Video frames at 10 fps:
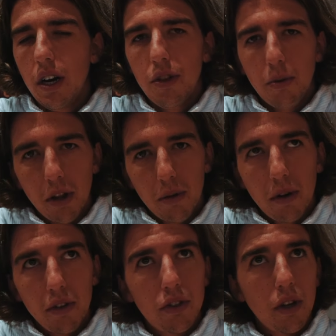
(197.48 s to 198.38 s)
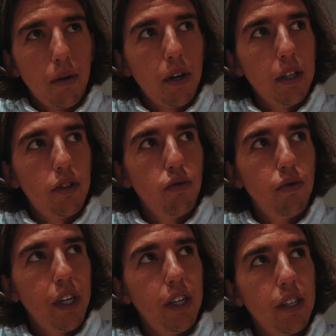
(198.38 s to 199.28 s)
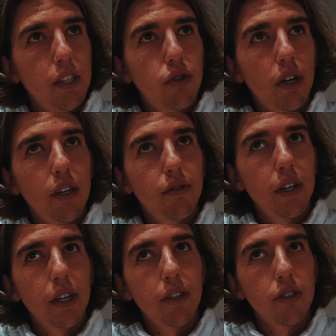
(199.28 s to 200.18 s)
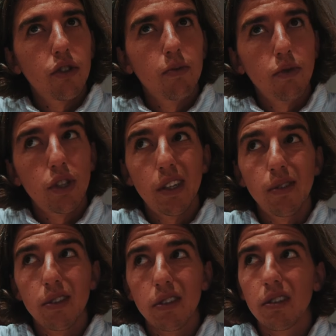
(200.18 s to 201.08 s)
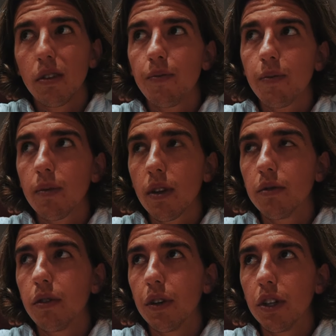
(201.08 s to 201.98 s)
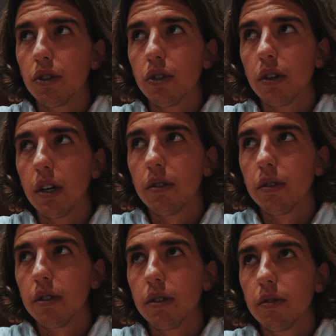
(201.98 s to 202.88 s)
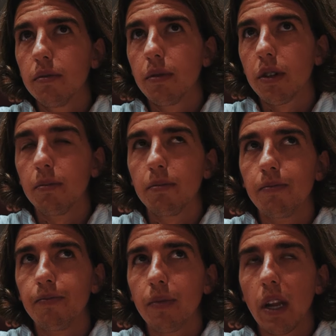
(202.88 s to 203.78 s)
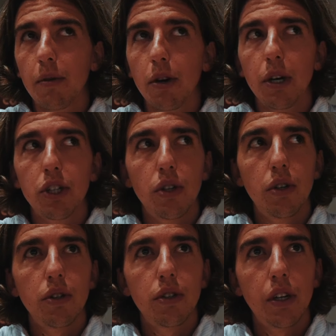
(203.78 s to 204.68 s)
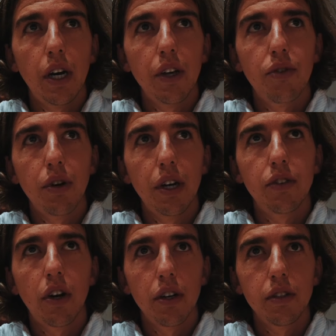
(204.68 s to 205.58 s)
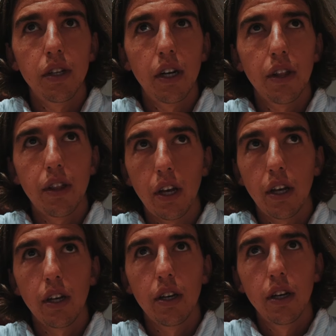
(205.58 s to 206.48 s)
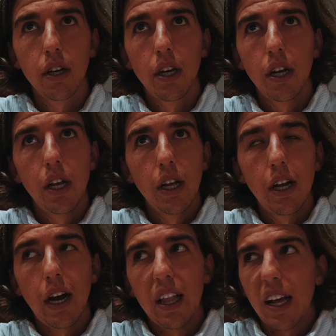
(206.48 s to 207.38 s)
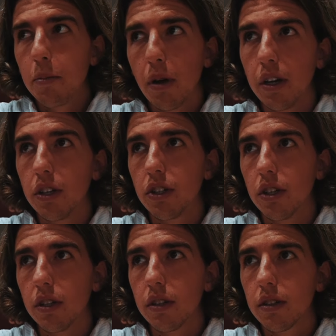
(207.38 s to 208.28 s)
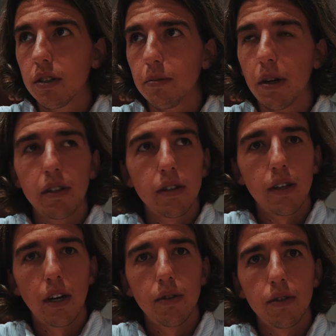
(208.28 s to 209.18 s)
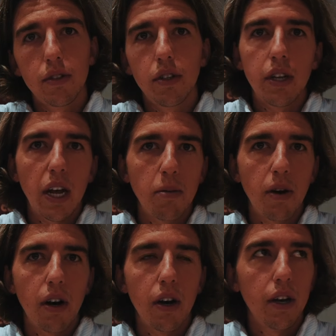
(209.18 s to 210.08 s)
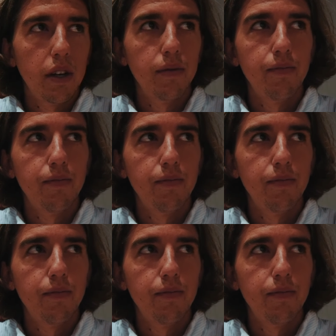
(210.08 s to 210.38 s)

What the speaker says: They weren't the ones, so I need to really try and find some trousers for Village Underground, because I'm going to wear shorts to 93. It's hot today, I think. I like playing in shorts, as much as it sounds. It's a day party.